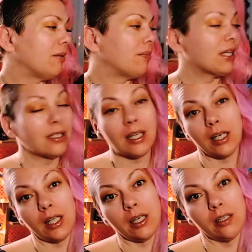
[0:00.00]
because I
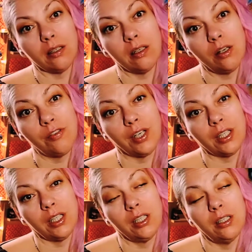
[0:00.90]
need it,
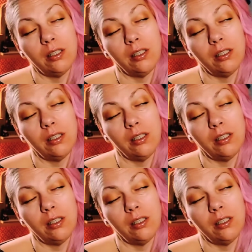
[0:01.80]
frankly.